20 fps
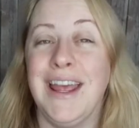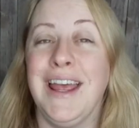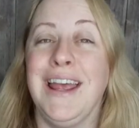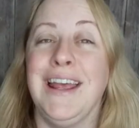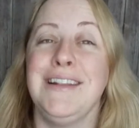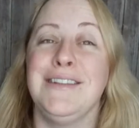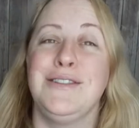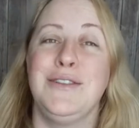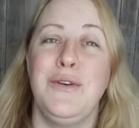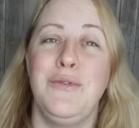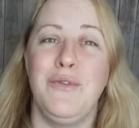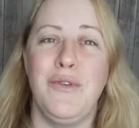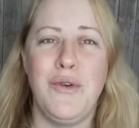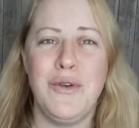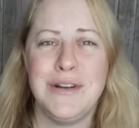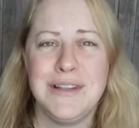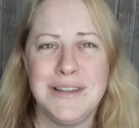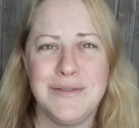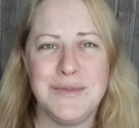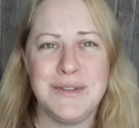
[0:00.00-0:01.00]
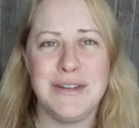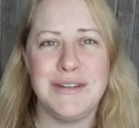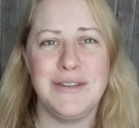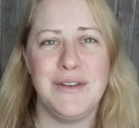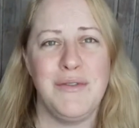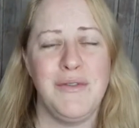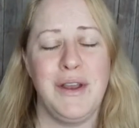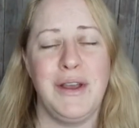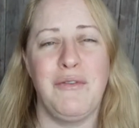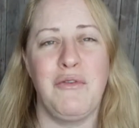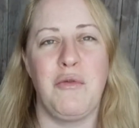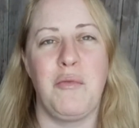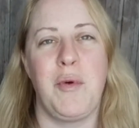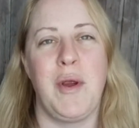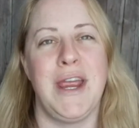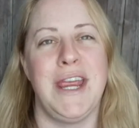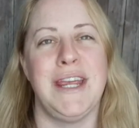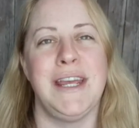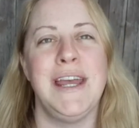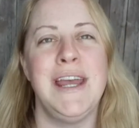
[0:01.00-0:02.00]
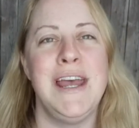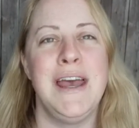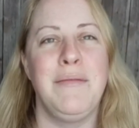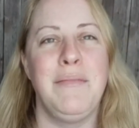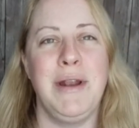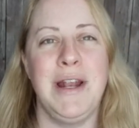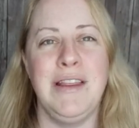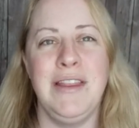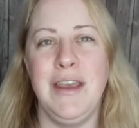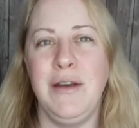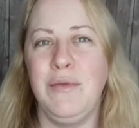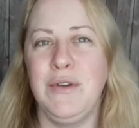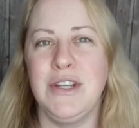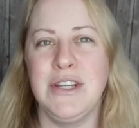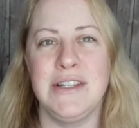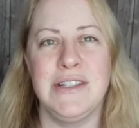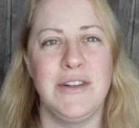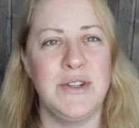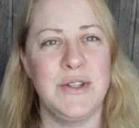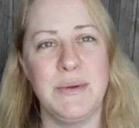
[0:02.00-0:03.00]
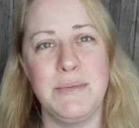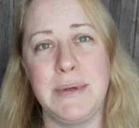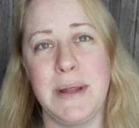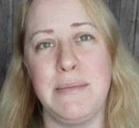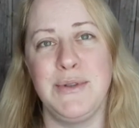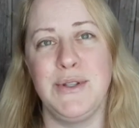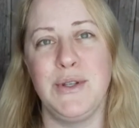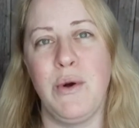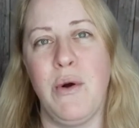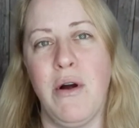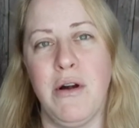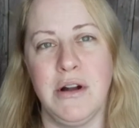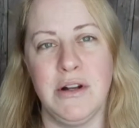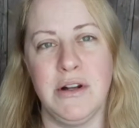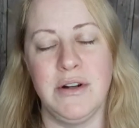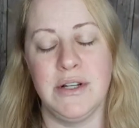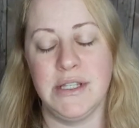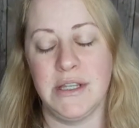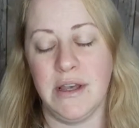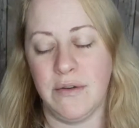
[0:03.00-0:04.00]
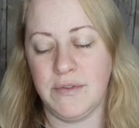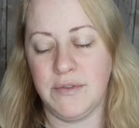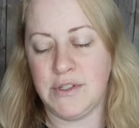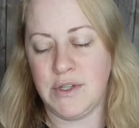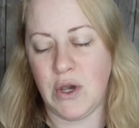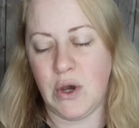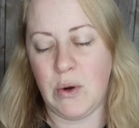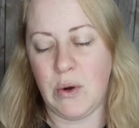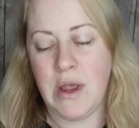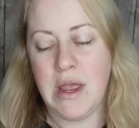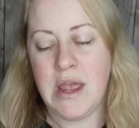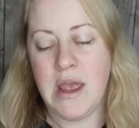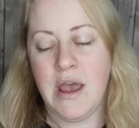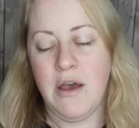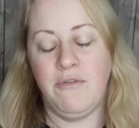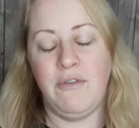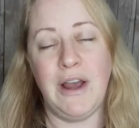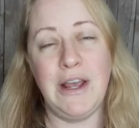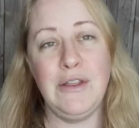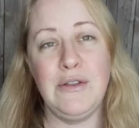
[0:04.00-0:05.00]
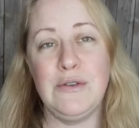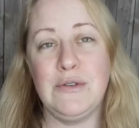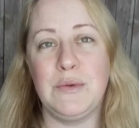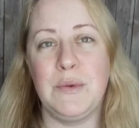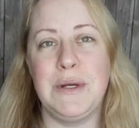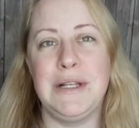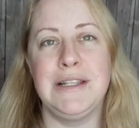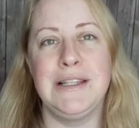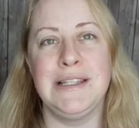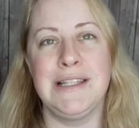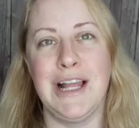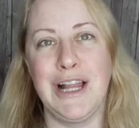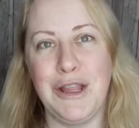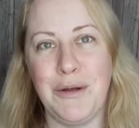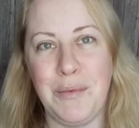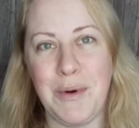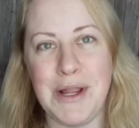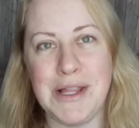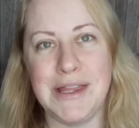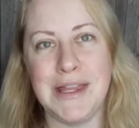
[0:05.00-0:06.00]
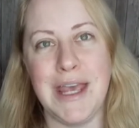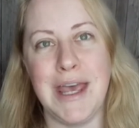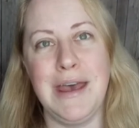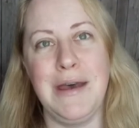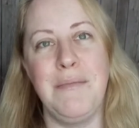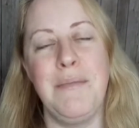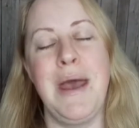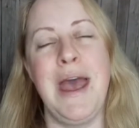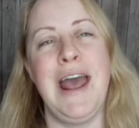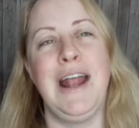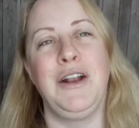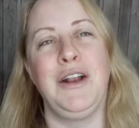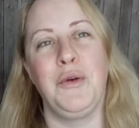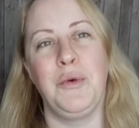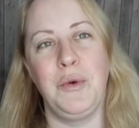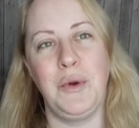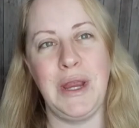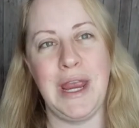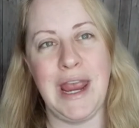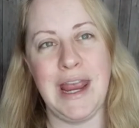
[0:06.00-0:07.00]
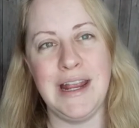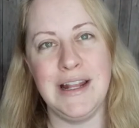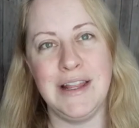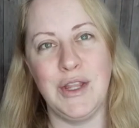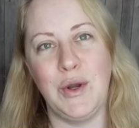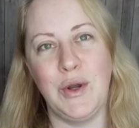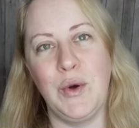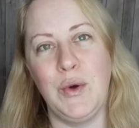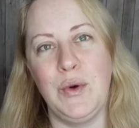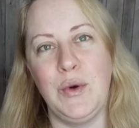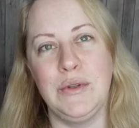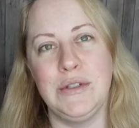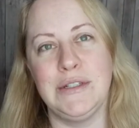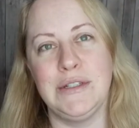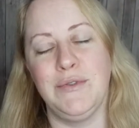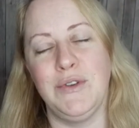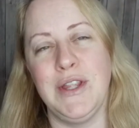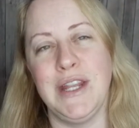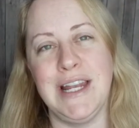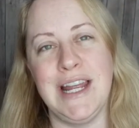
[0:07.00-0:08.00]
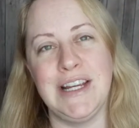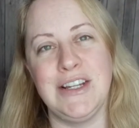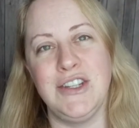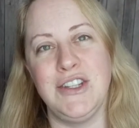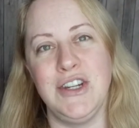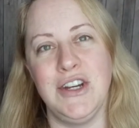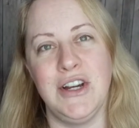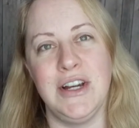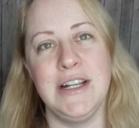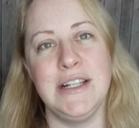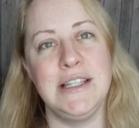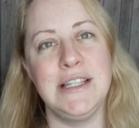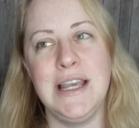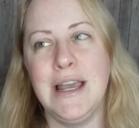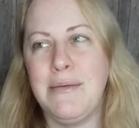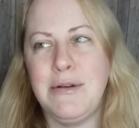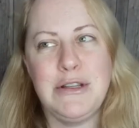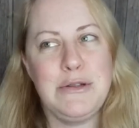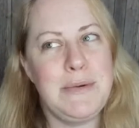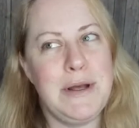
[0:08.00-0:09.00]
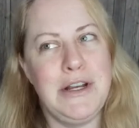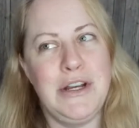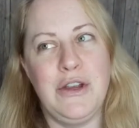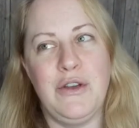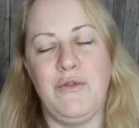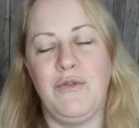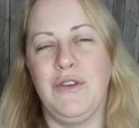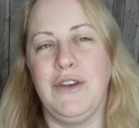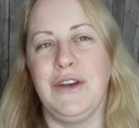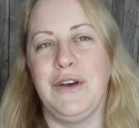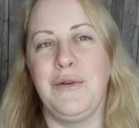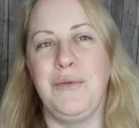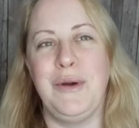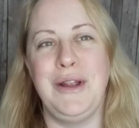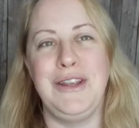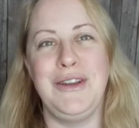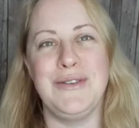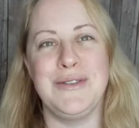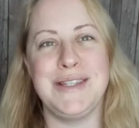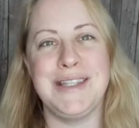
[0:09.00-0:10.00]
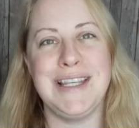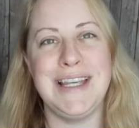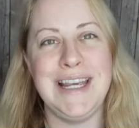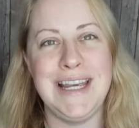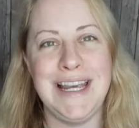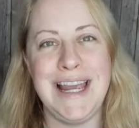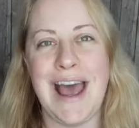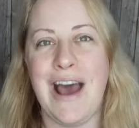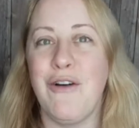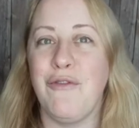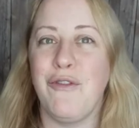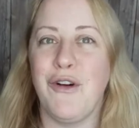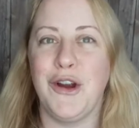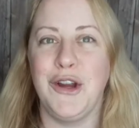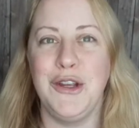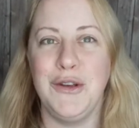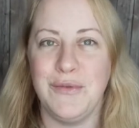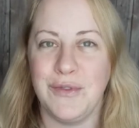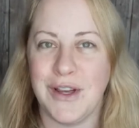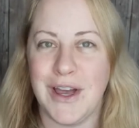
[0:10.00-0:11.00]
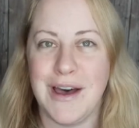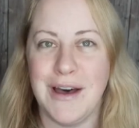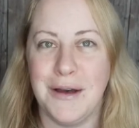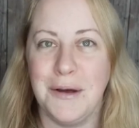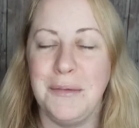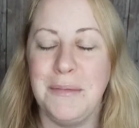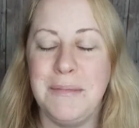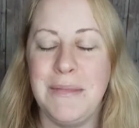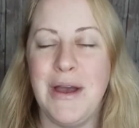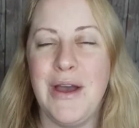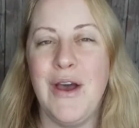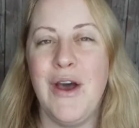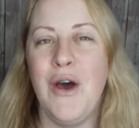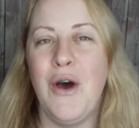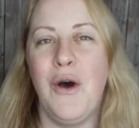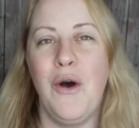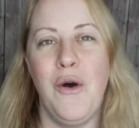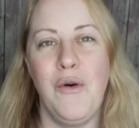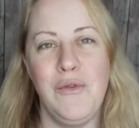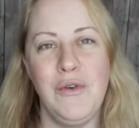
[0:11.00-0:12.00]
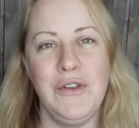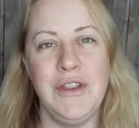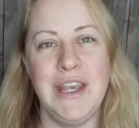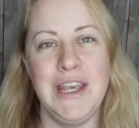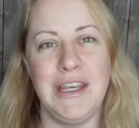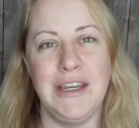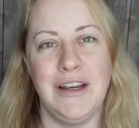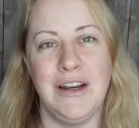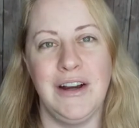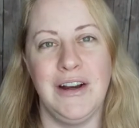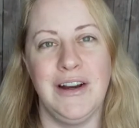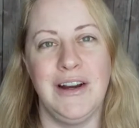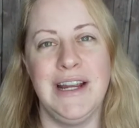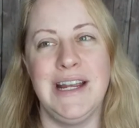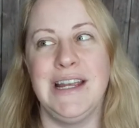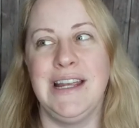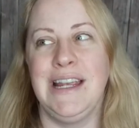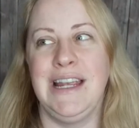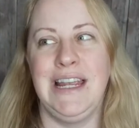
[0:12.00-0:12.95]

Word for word: And so, of course, I was deserving of a break. But I think we just are sometimes so hard on ourselves. So, find those wins, celebrate them, and create the goals for the next year and see how much better you feel when you see how far you've come over the year.